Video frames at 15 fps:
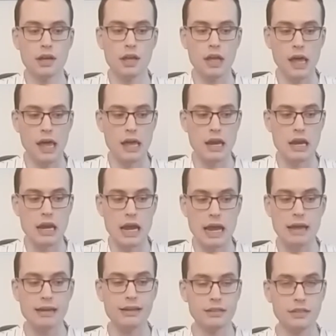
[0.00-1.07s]
an
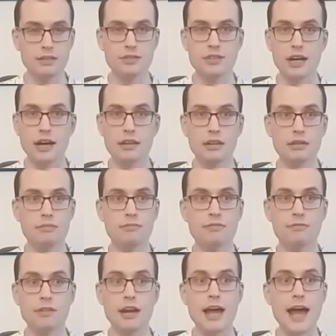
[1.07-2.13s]
Ale Asylum
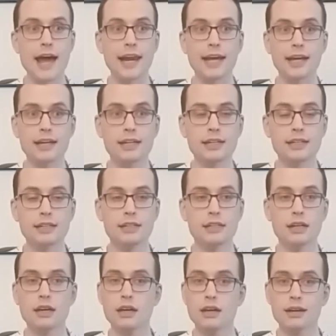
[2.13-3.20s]
fanatic,
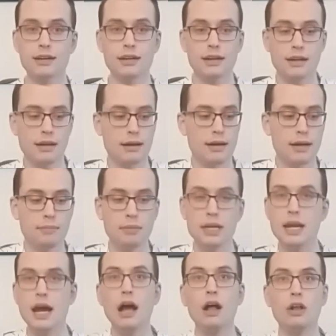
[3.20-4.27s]
I mean,
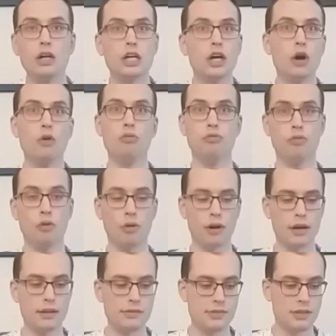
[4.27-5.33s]
hell, go for
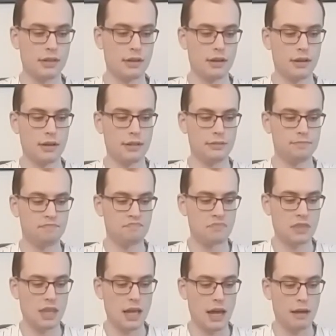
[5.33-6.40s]
it.
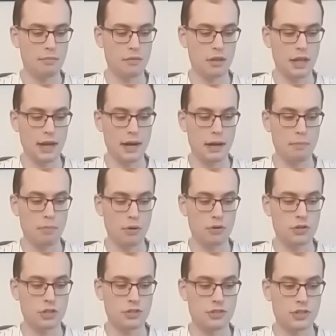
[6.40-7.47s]
I'm glad I
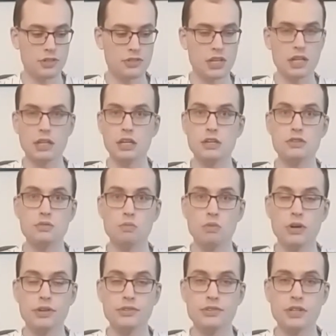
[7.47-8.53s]
purchased this at least
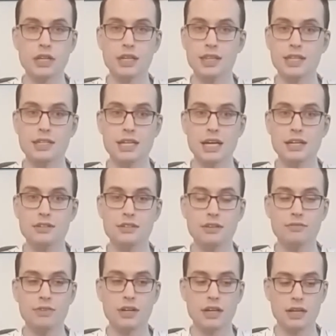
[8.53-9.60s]
once to get the taste
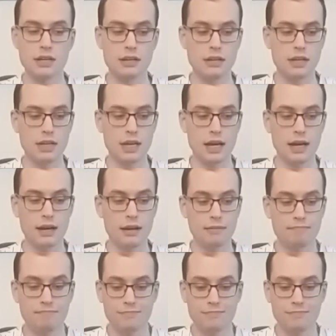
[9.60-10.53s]
of it. And yeah,